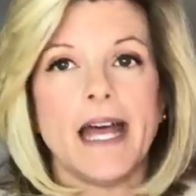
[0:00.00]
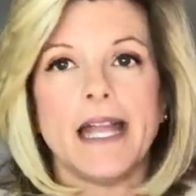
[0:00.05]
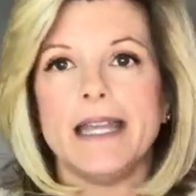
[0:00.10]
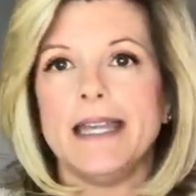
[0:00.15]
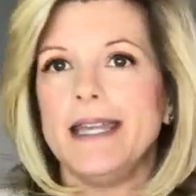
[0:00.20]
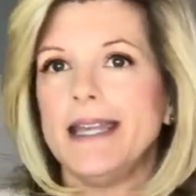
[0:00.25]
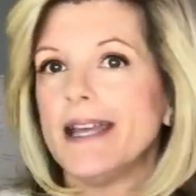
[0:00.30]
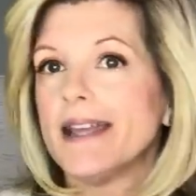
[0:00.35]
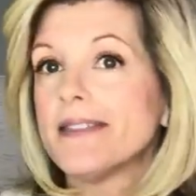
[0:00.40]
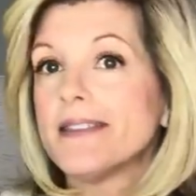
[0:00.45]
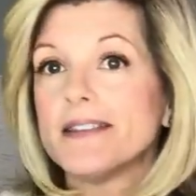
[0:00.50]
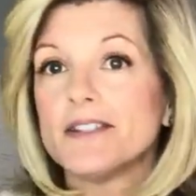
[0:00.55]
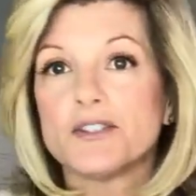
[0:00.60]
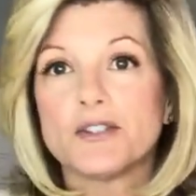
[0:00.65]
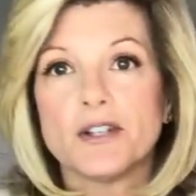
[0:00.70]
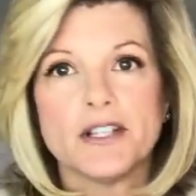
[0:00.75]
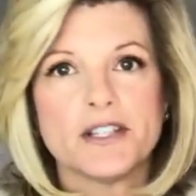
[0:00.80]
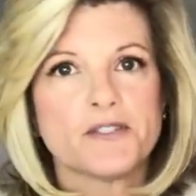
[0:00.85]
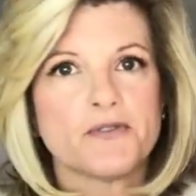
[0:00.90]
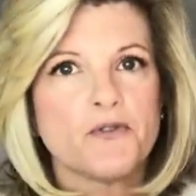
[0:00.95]
Nothing
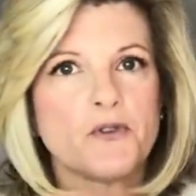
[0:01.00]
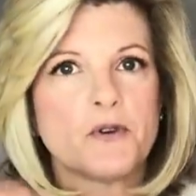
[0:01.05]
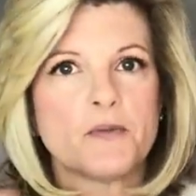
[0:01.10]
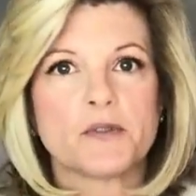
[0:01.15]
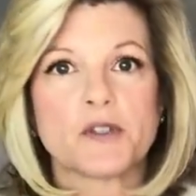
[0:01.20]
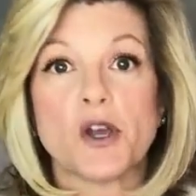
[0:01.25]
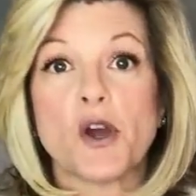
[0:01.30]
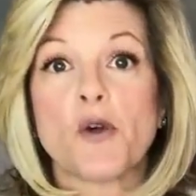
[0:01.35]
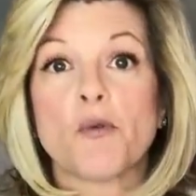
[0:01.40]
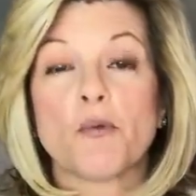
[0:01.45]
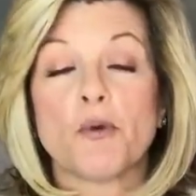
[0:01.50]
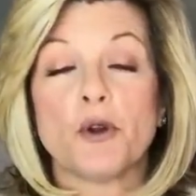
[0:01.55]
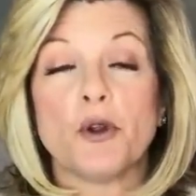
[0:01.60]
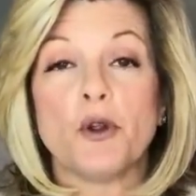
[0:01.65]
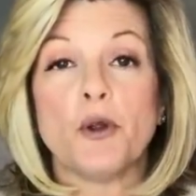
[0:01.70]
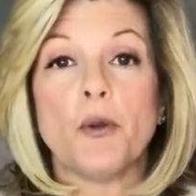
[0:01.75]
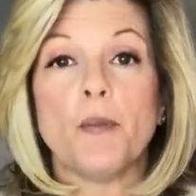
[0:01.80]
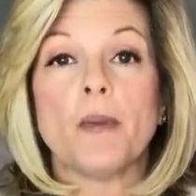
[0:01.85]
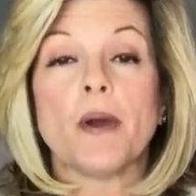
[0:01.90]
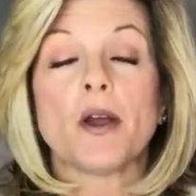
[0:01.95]
transforms a
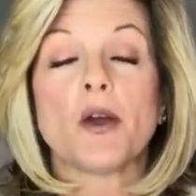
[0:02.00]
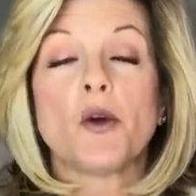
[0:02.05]
room